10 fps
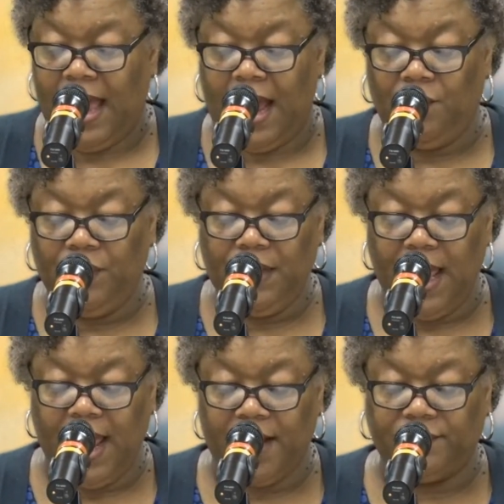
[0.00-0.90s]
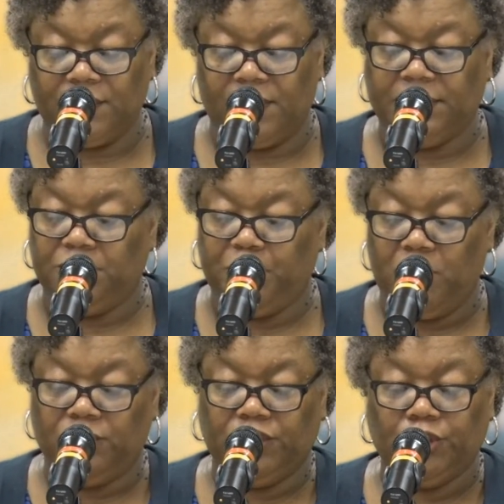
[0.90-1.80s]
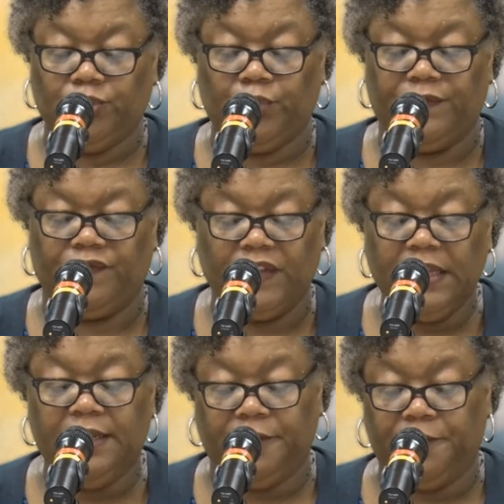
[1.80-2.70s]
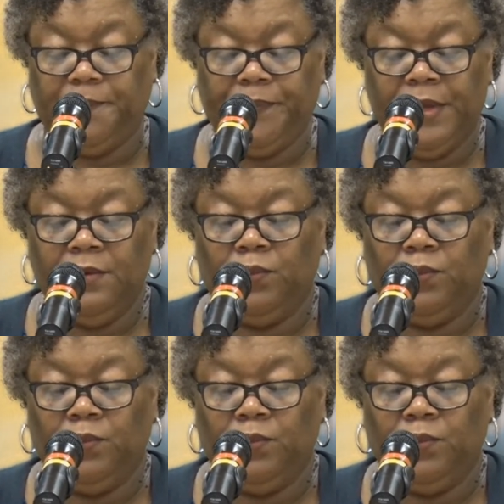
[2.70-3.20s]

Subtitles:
Our lives are supposed to reveal